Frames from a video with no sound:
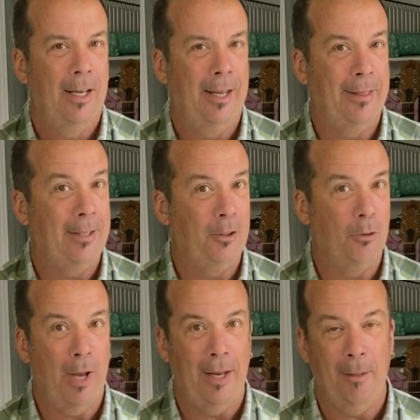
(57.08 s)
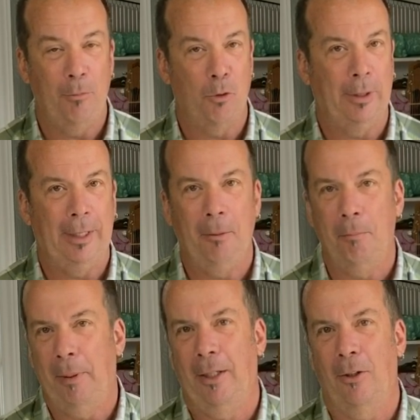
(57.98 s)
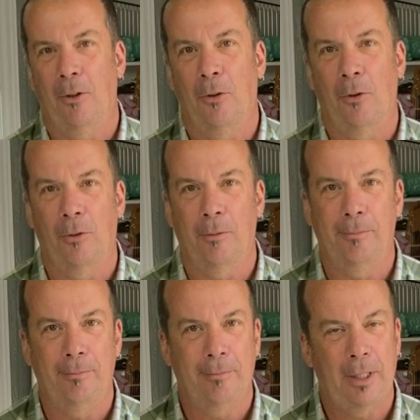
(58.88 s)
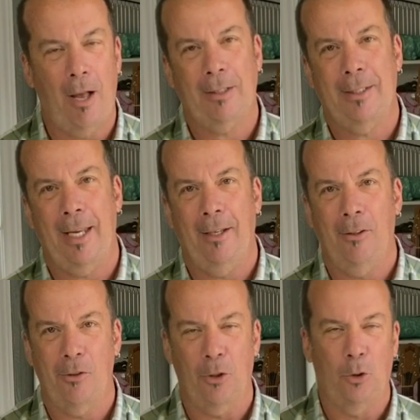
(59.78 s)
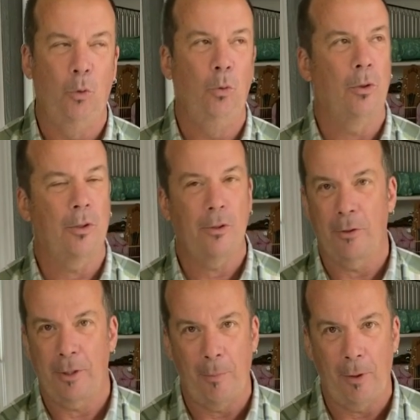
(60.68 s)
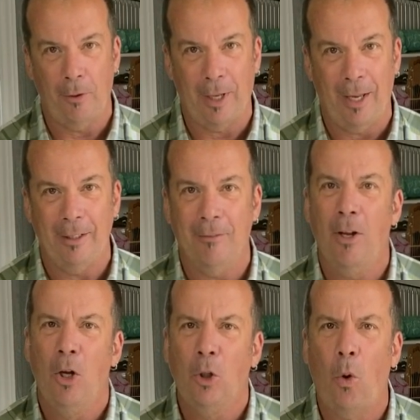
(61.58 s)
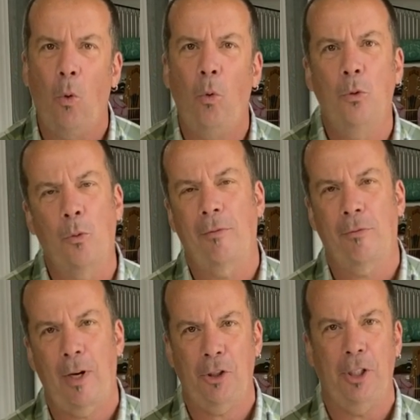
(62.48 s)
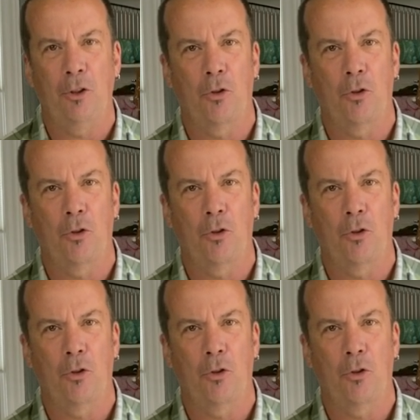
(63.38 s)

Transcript: and then you end up drinking beer or cocktails or coolers or some other kind of cold, refreshing